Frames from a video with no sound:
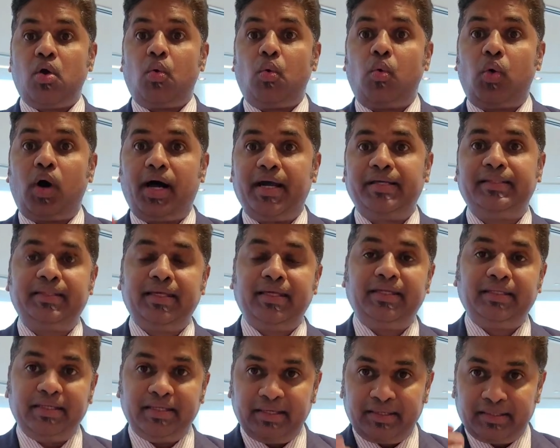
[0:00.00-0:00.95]
why they
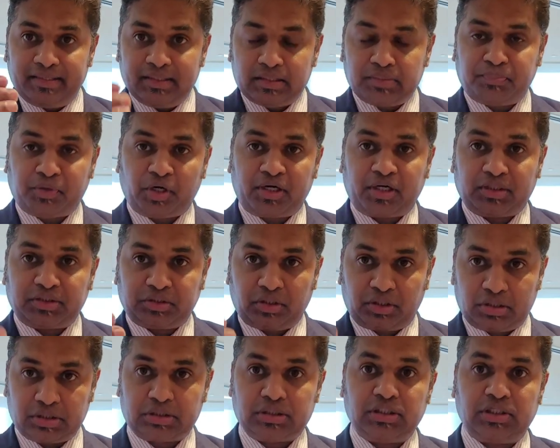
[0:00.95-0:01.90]
need this product or
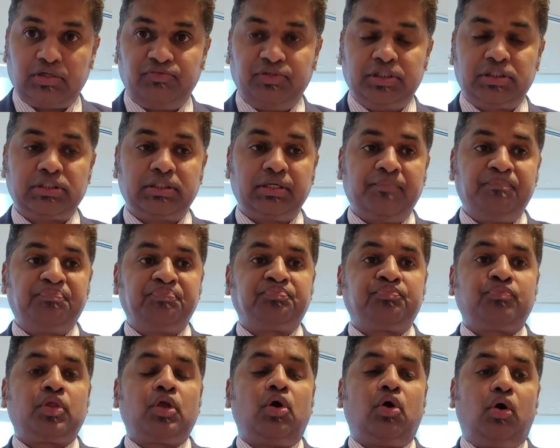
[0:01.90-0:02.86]
a service,
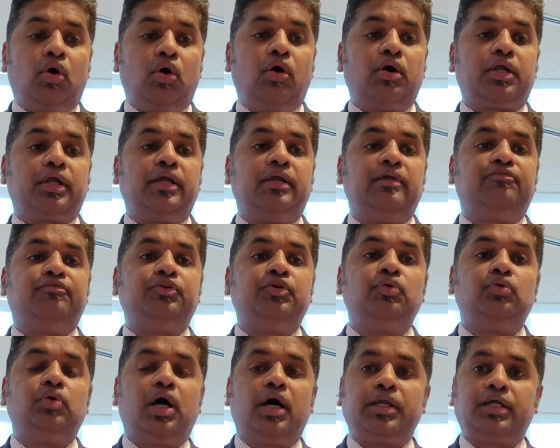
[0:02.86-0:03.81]
or if
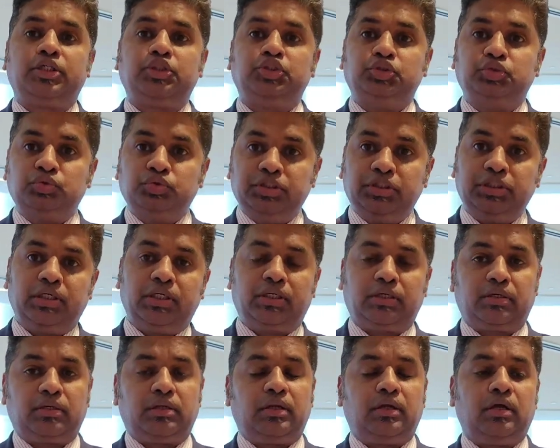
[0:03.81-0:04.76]
you are a
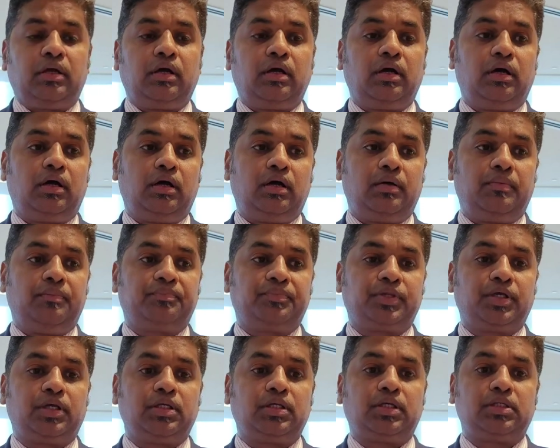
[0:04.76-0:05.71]
junior
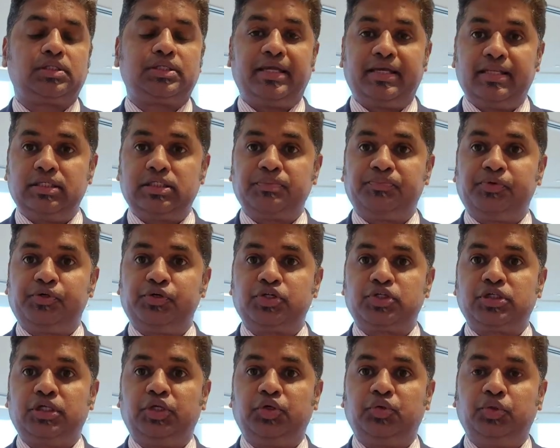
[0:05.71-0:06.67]

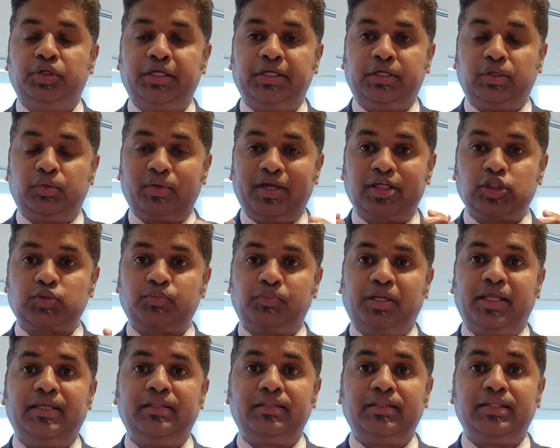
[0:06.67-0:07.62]
salesperson, you need to
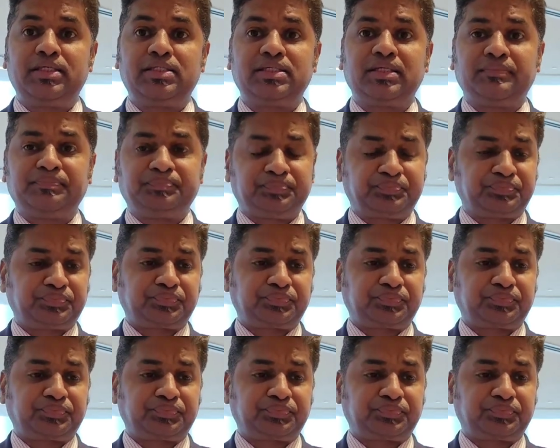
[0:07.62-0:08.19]
explain this